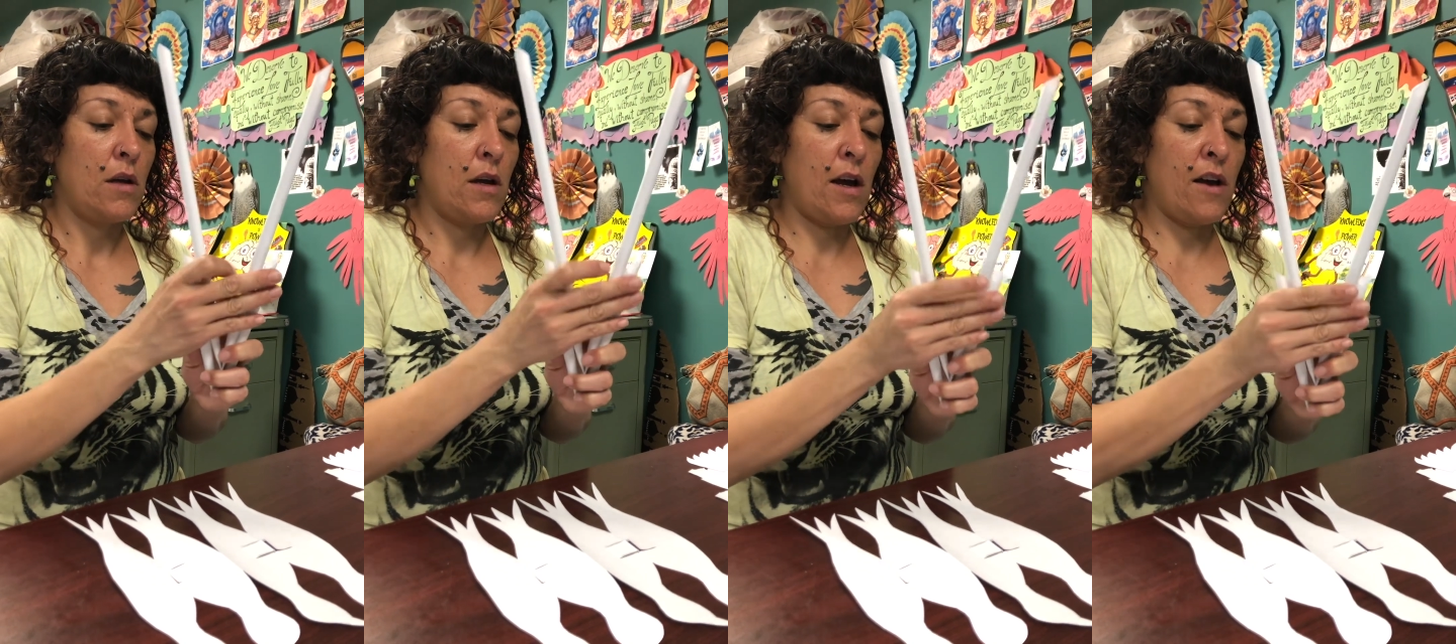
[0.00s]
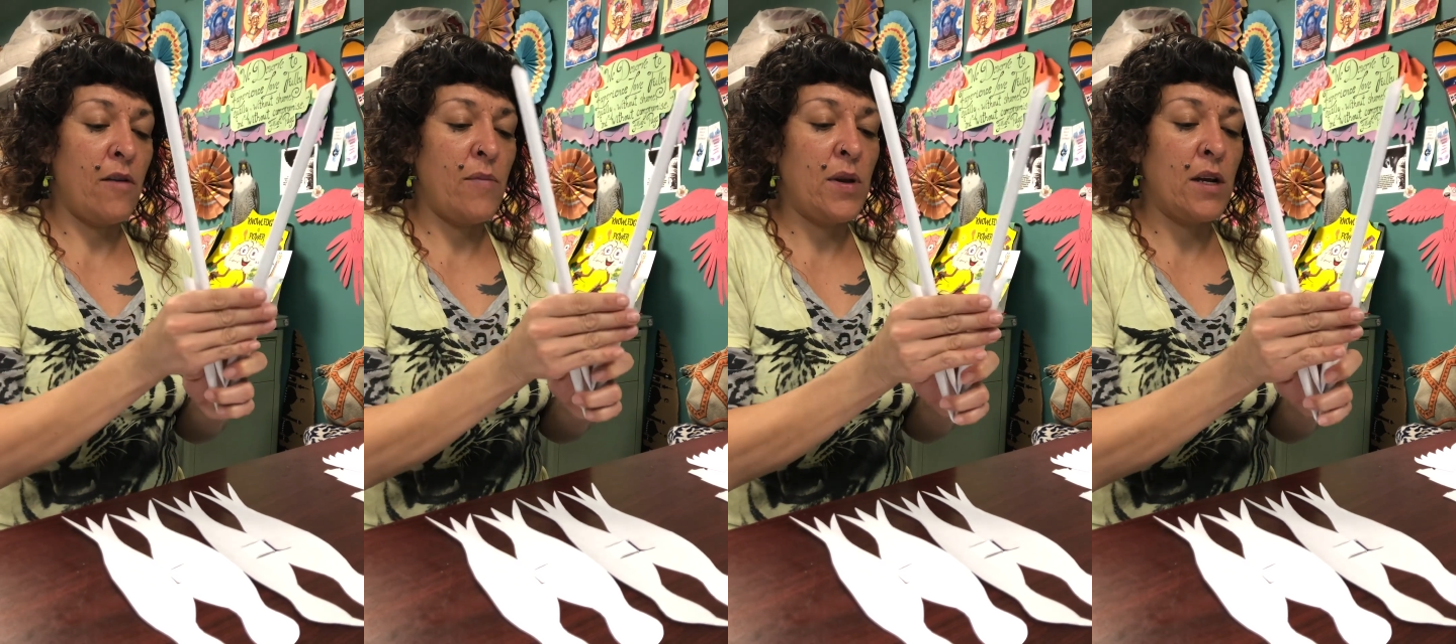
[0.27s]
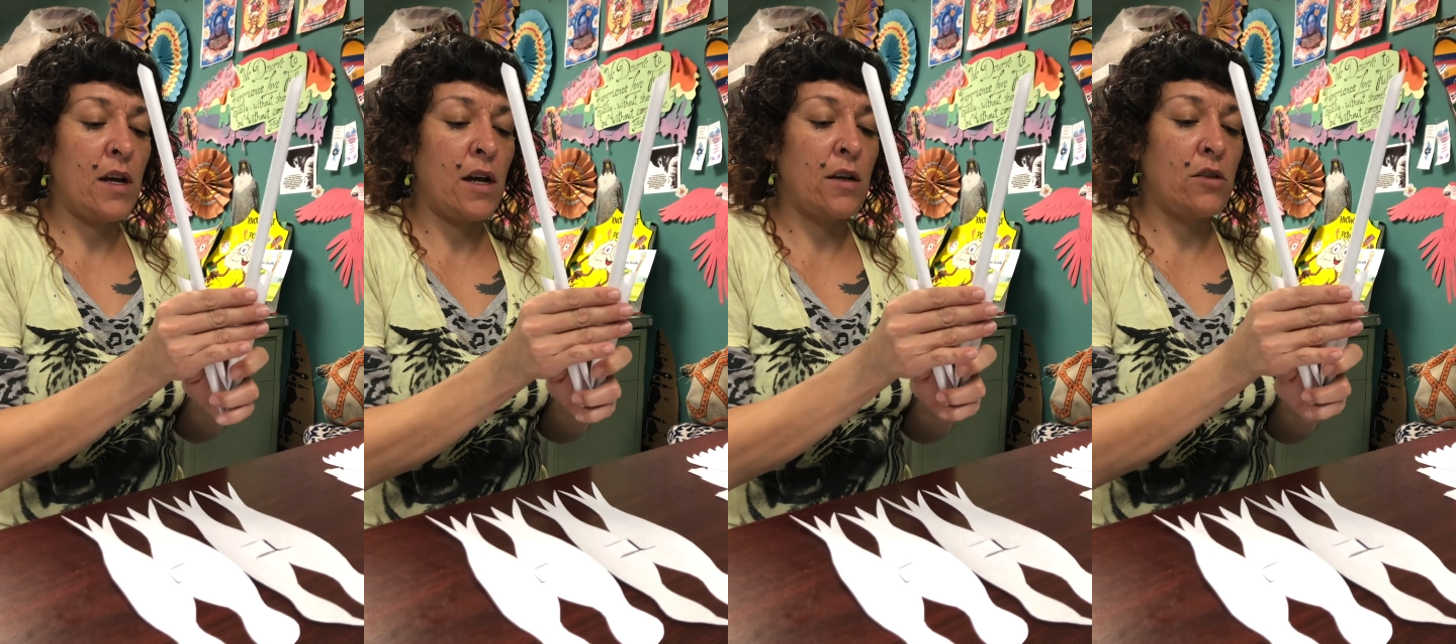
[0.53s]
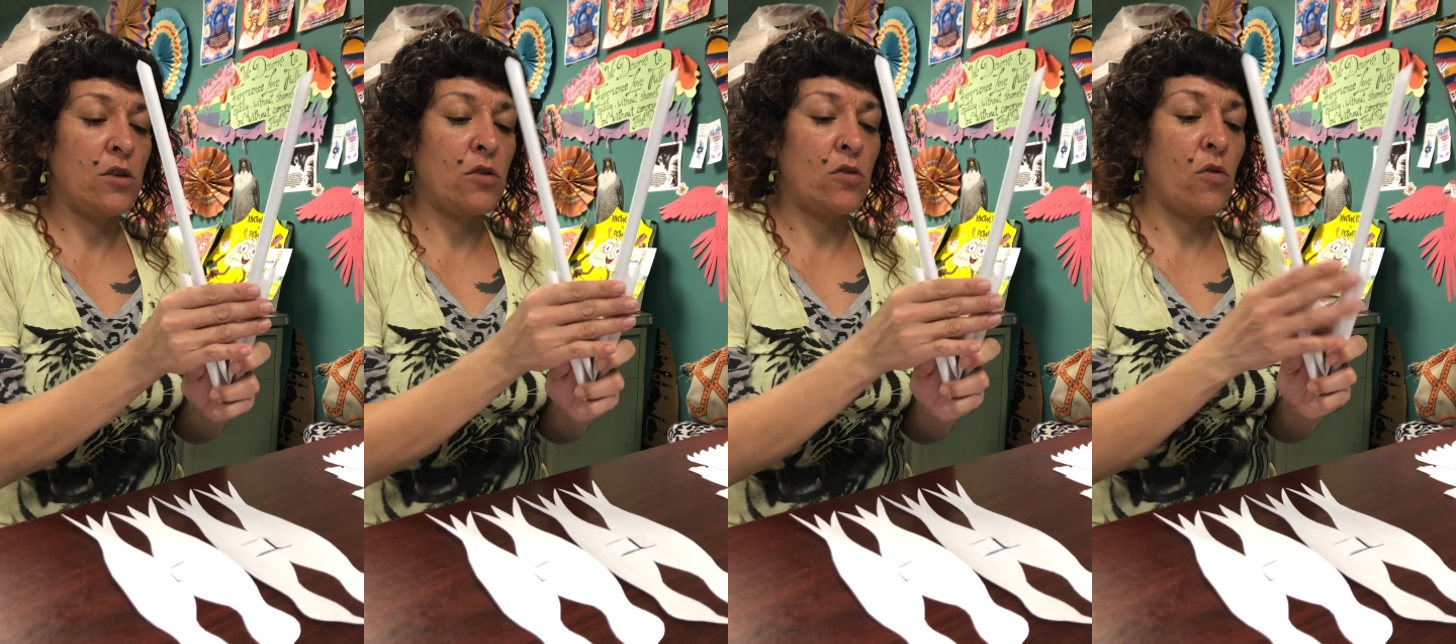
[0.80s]
I've been kind
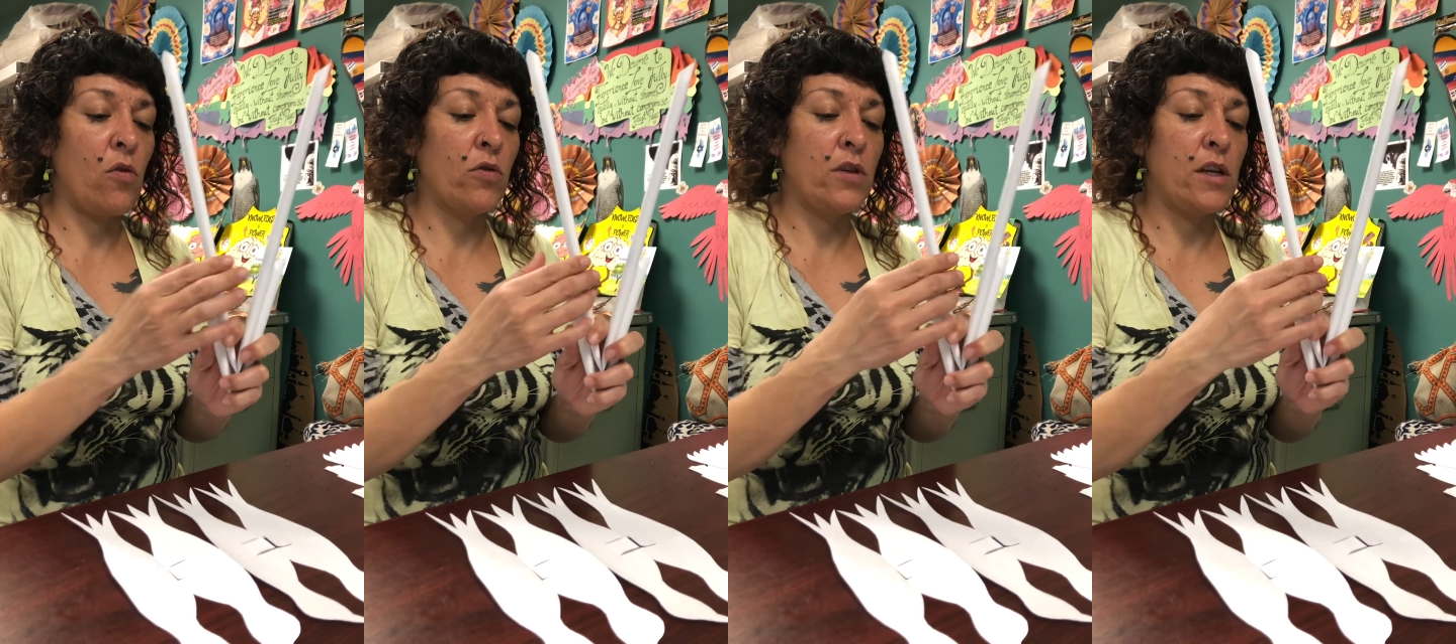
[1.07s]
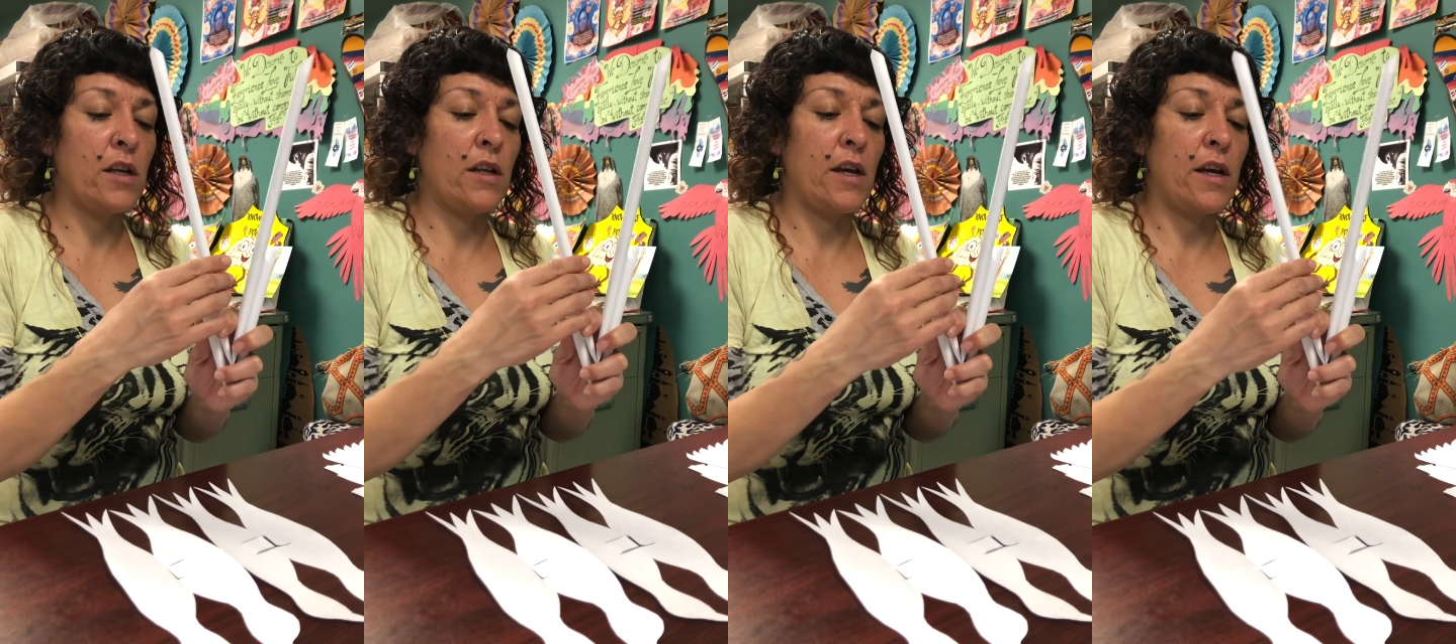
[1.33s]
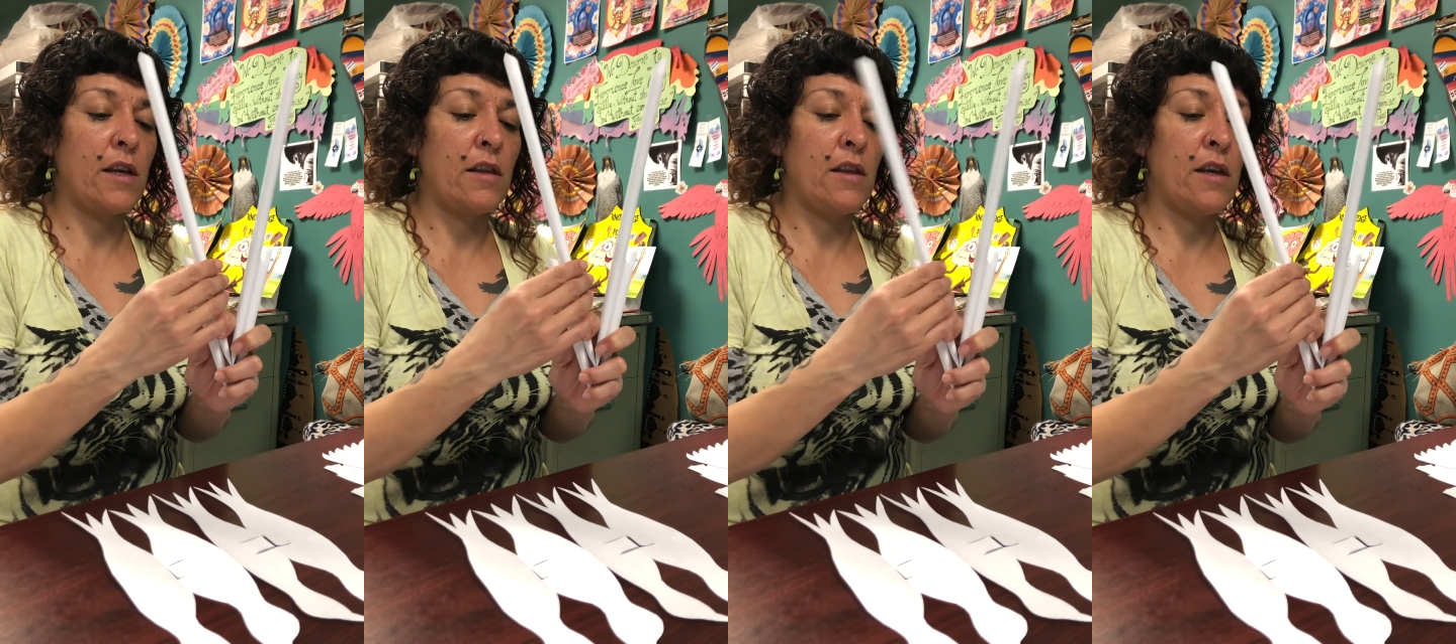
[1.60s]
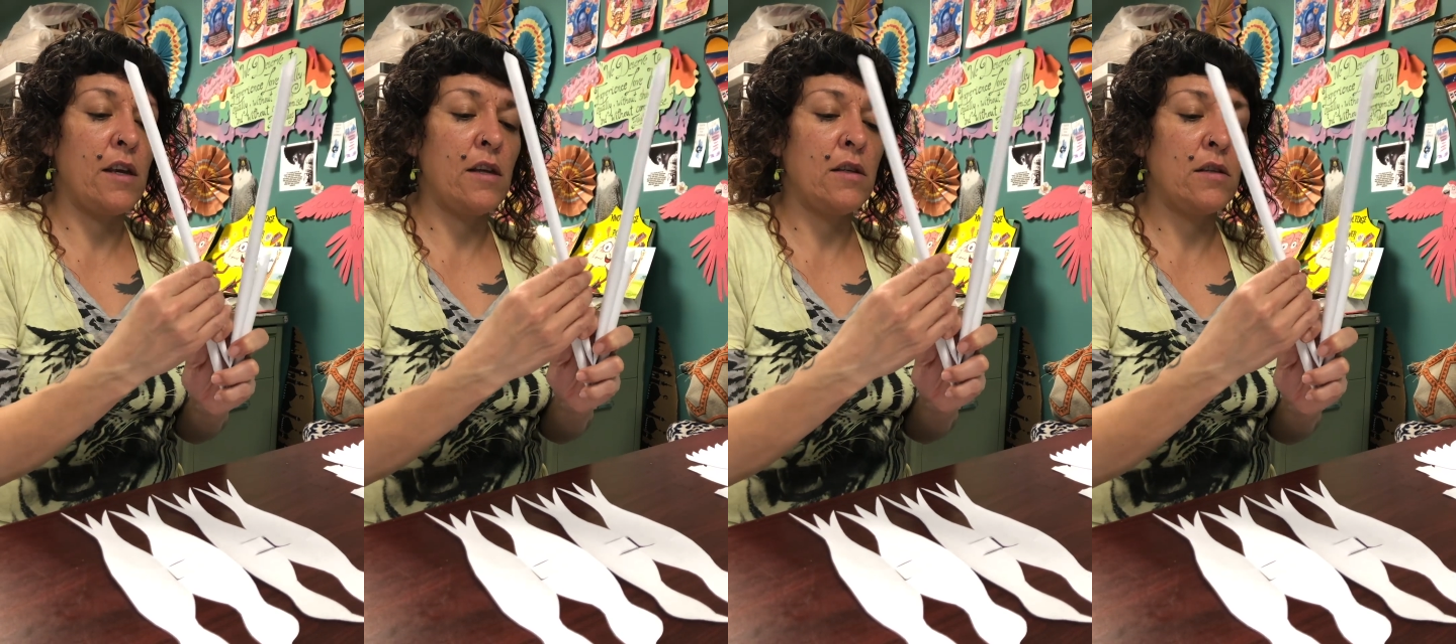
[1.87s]
of just holding it like
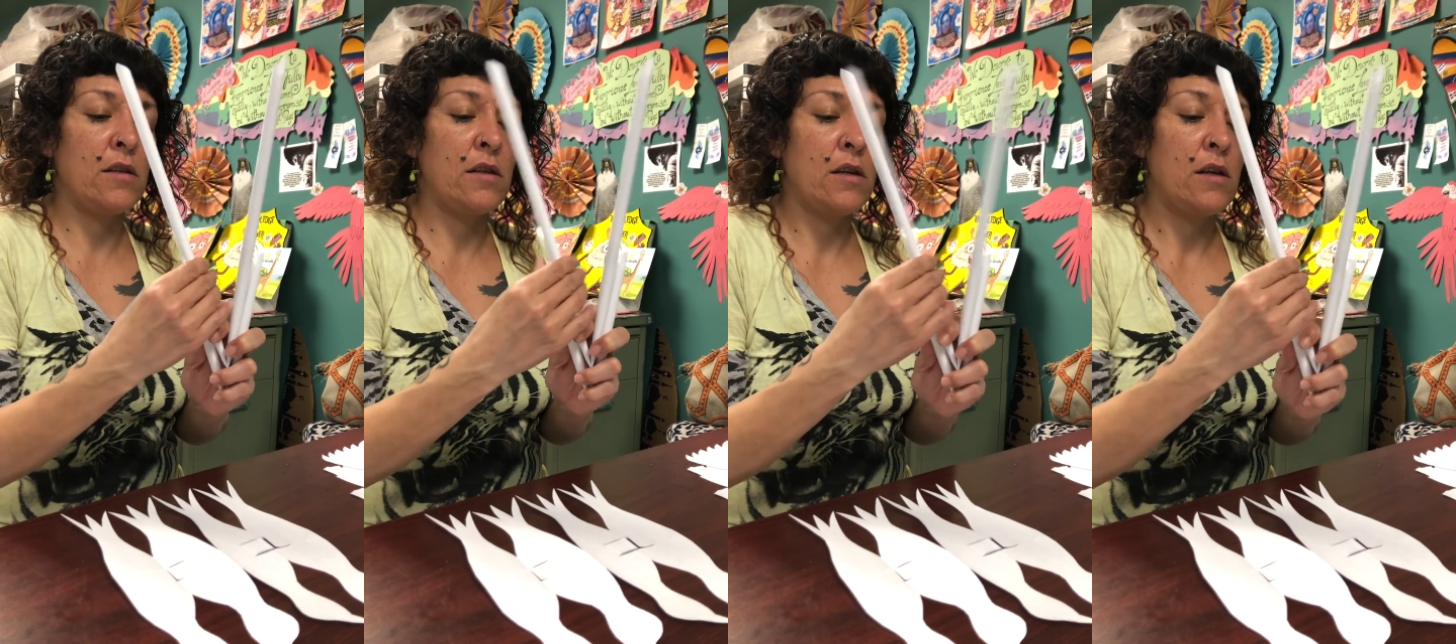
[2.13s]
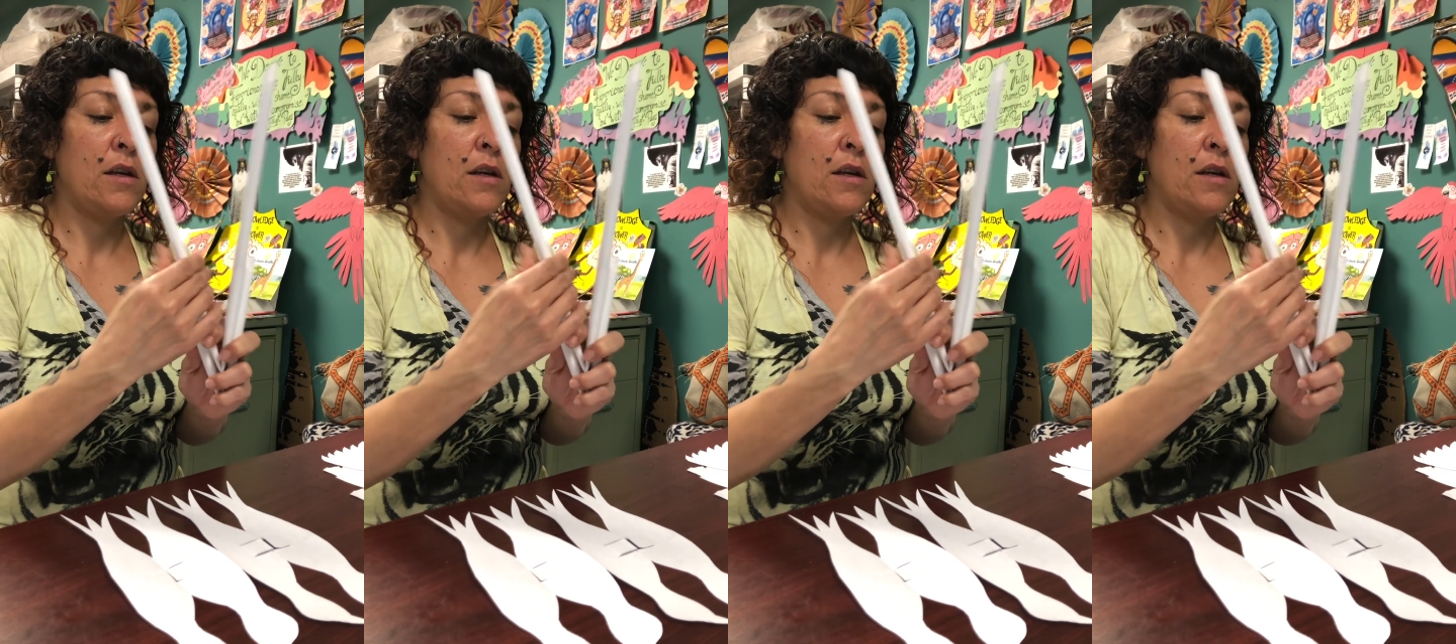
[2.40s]
this